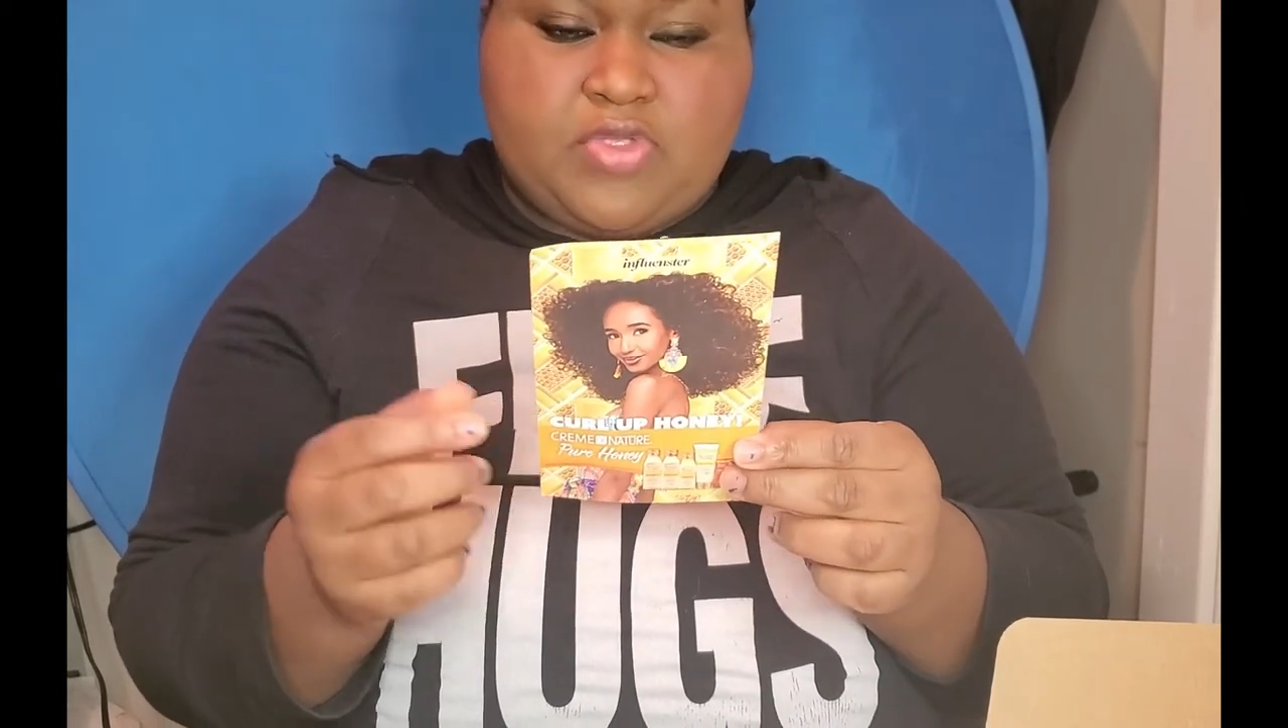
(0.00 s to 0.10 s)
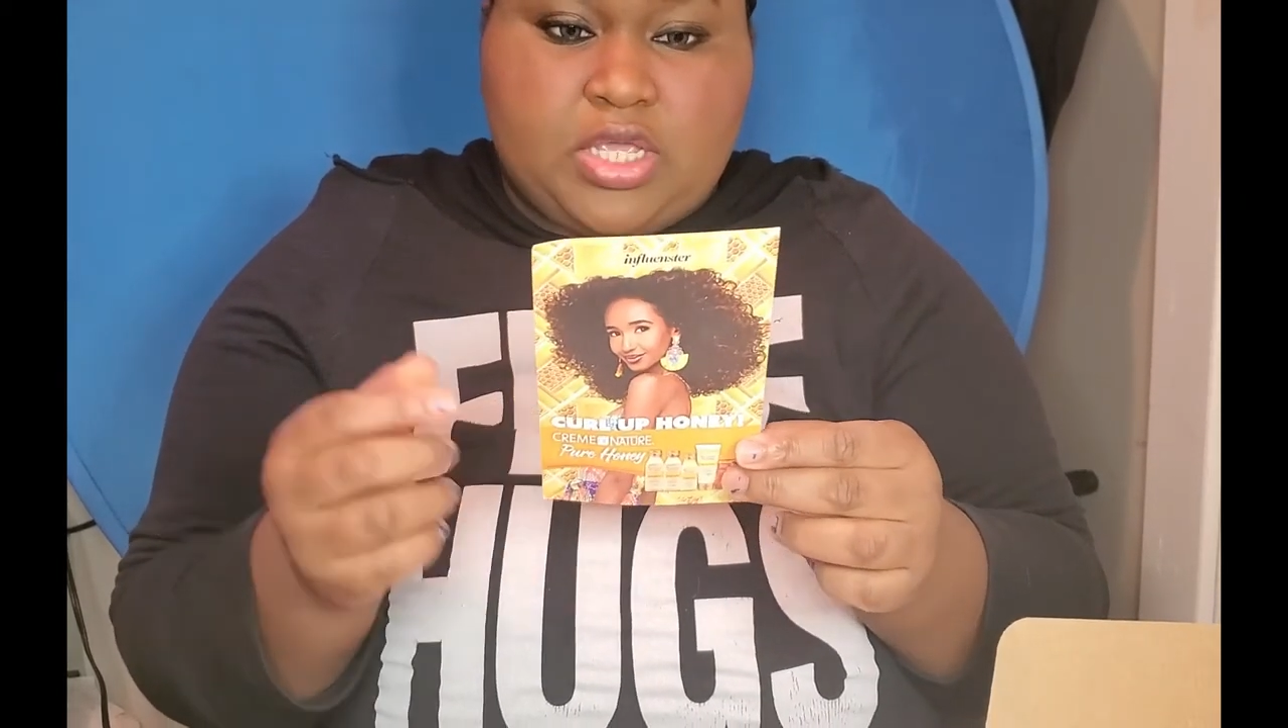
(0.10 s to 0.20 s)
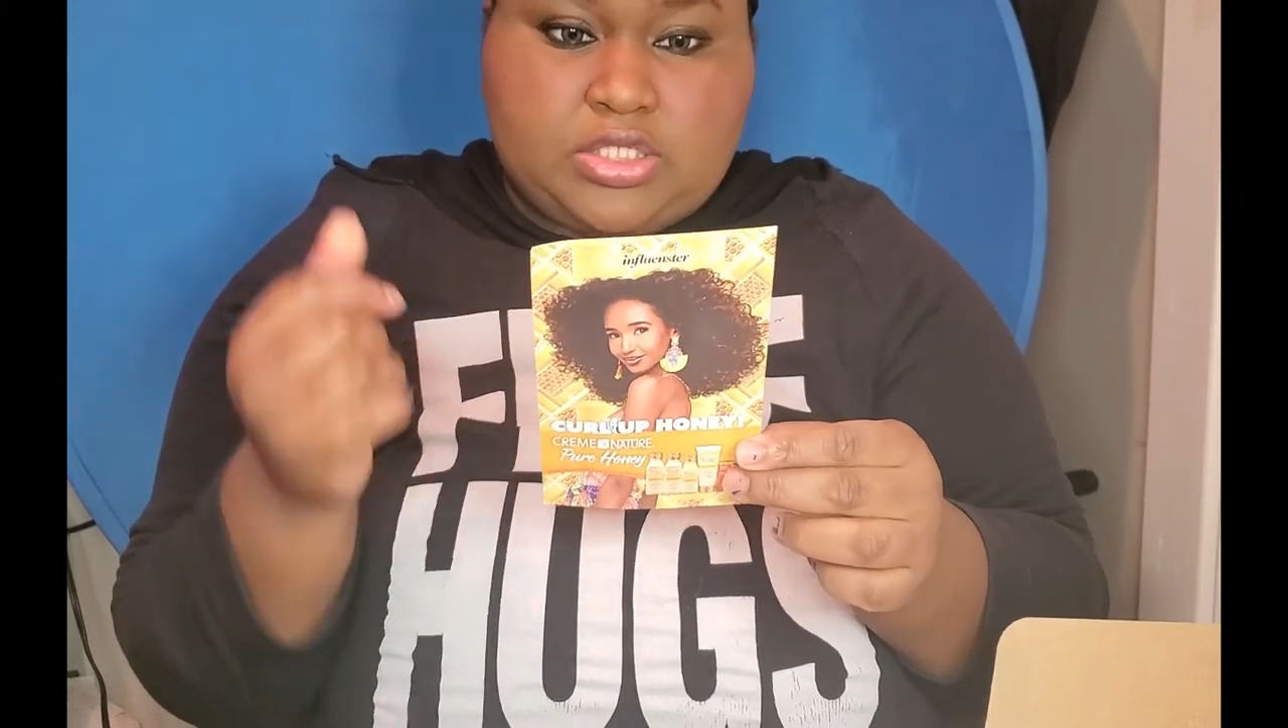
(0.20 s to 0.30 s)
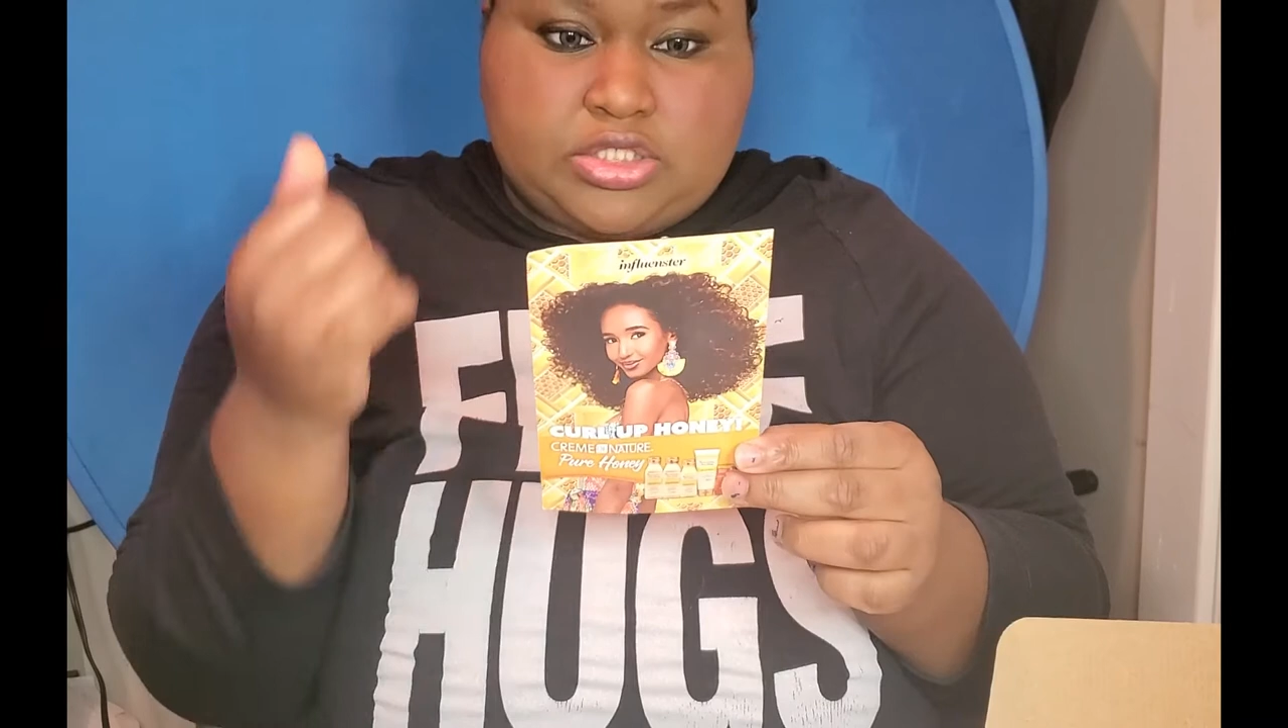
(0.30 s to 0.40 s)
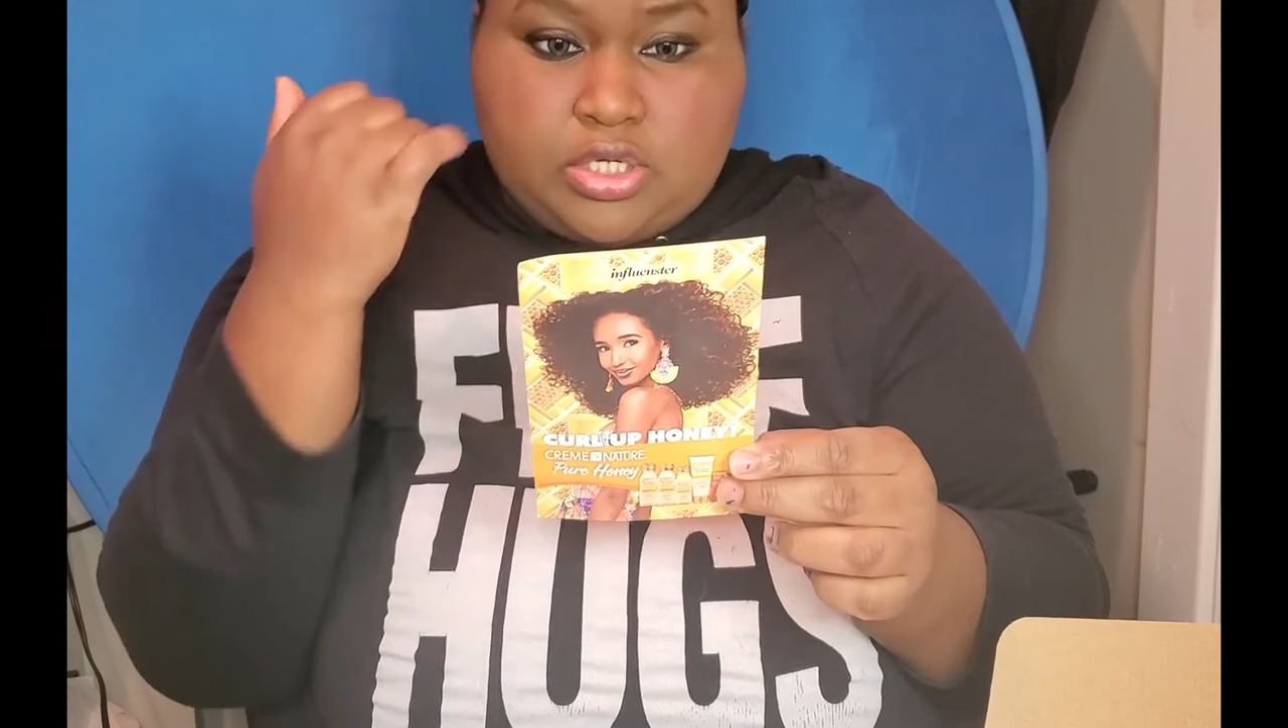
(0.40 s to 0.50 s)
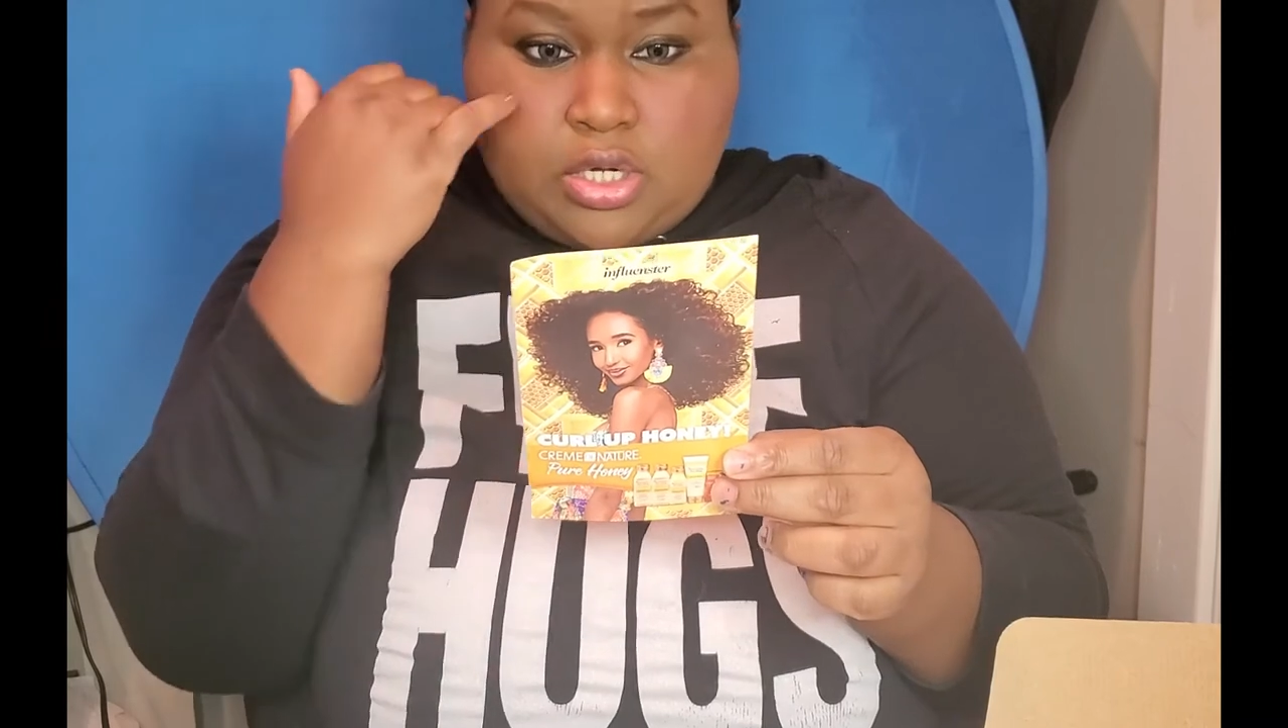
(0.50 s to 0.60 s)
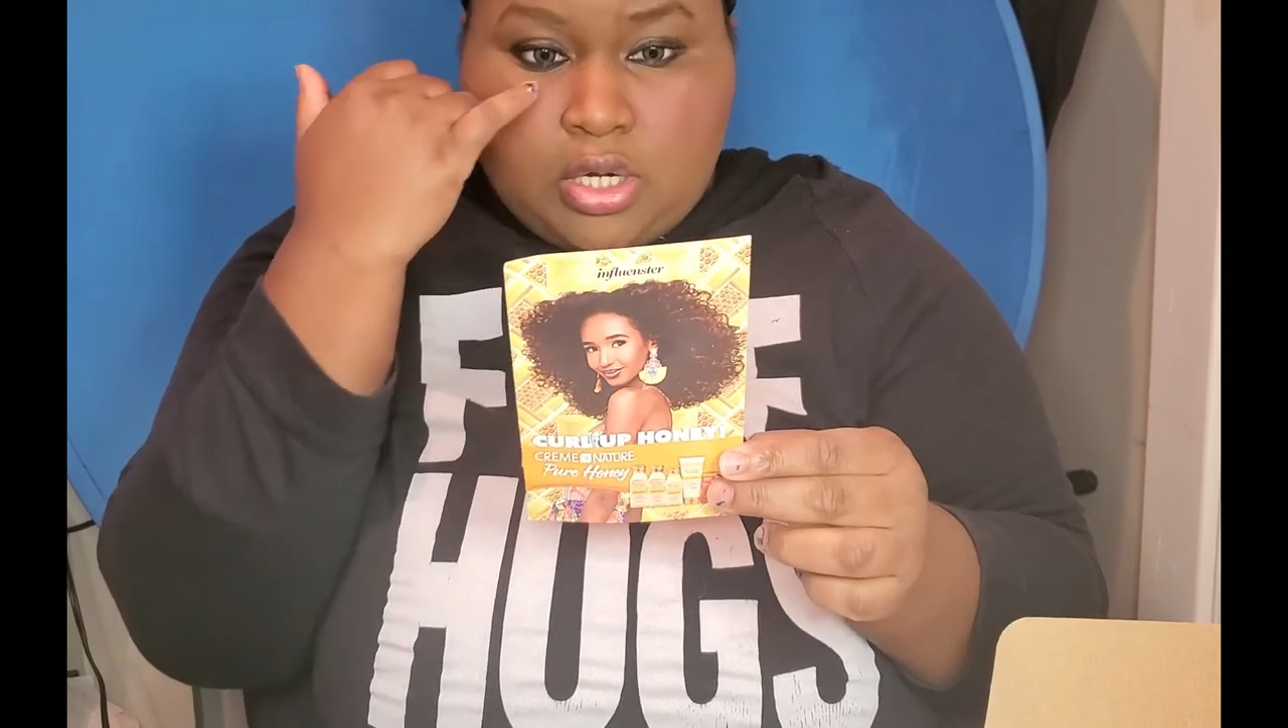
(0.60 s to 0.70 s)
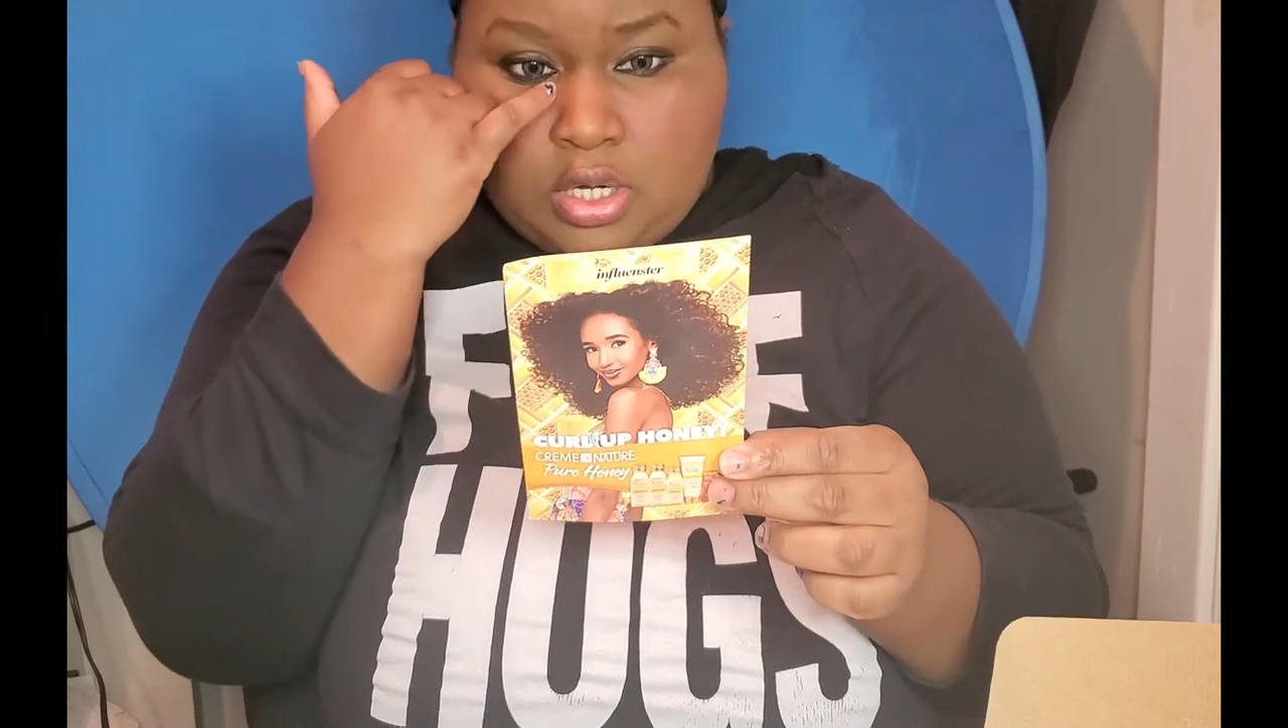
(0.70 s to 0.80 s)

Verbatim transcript: Nature